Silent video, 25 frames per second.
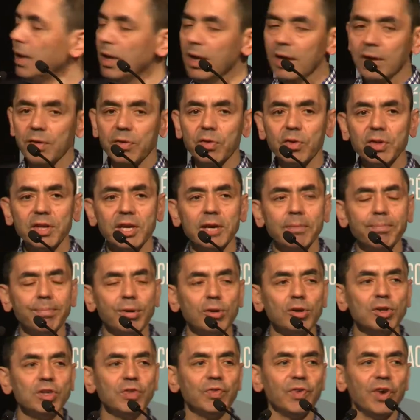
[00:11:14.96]
So the
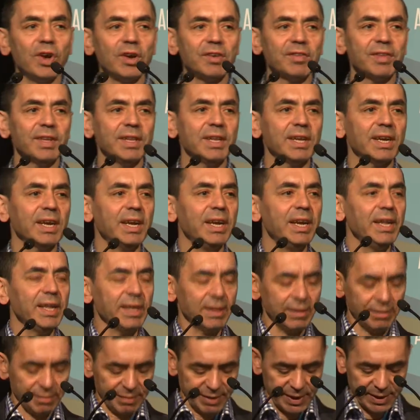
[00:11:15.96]
approach works in the
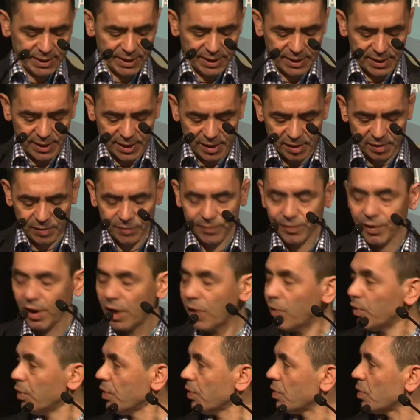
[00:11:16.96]
clinical setting as follows.